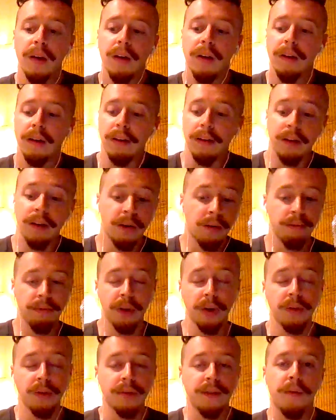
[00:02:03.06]

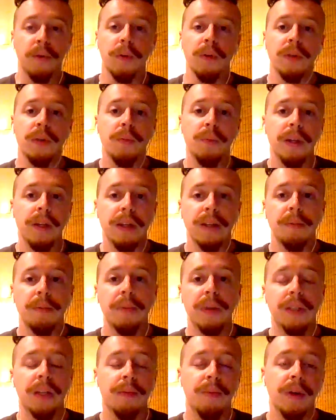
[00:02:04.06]
Those of course being
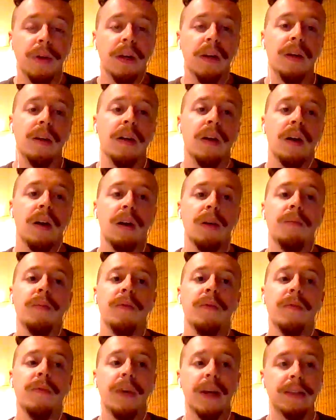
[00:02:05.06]

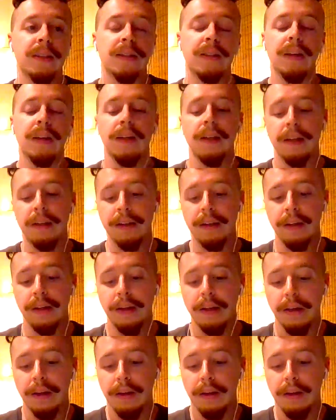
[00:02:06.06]
bjpen.com, Fansided,